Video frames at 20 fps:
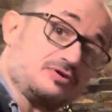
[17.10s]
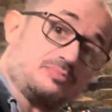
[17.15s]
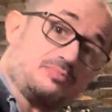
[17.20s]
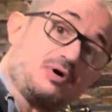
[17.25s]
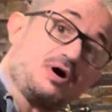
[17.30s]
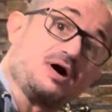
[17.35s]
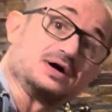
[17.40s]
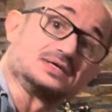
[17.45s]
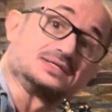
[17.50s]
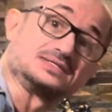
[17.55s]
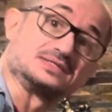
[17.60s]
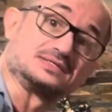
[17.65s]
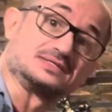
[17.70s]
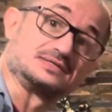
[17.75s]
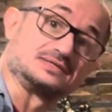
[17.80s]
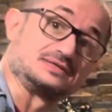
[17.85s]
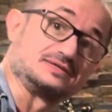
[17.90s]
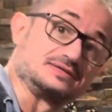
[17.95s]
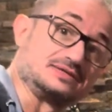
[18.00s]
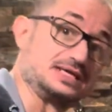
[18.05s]
box
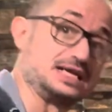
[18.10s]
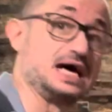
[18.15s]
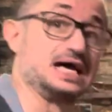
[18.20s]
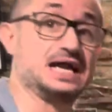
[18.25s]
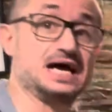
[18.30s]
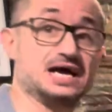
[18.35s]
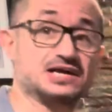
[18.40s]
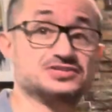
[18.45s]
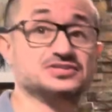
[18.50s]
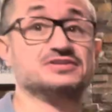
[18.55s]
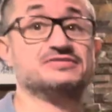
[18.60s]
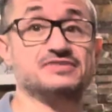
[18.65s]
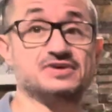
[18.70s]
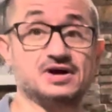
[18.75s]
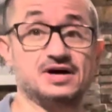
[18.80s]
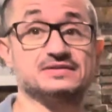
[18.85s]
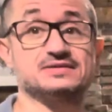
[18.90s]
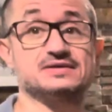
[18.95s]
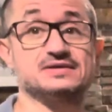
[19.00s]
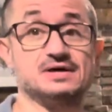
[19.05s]
that I'd actually
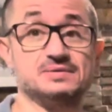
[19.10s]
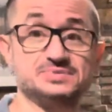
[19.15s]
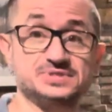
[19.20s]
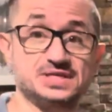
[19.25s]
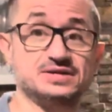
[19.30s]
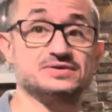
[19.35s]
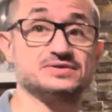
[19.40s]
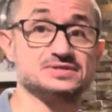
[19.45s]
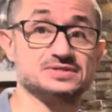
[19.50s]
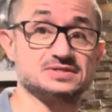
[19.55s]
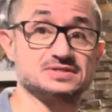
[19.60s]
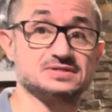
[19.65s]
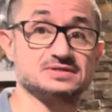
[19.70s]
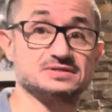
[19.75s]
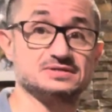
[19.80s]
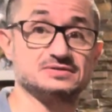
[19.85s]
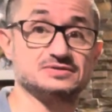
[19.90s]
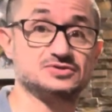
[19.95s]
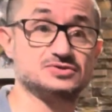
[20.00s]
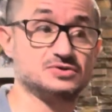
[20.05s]
forgotten upstairs.
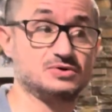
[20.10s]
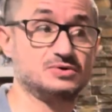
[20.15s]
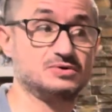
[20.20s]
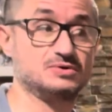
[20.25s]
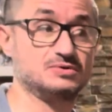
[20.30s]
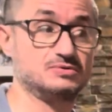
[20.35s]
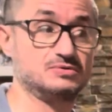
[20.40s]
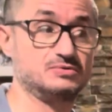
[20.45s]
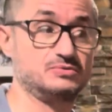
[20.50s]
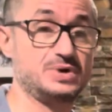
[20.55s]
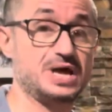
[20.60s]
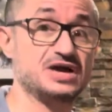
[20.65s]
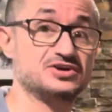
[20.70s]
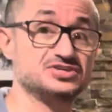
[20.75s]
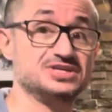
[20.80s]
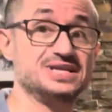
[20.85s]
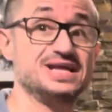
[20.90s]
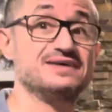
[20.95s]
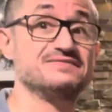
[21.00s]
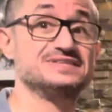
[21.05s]
So we
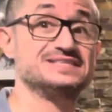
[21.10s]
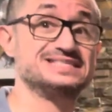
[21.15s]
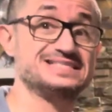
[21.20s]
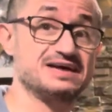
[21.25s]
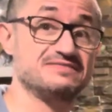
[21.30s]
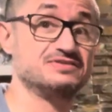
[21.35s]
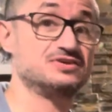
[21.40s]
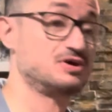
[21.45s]
actually have 7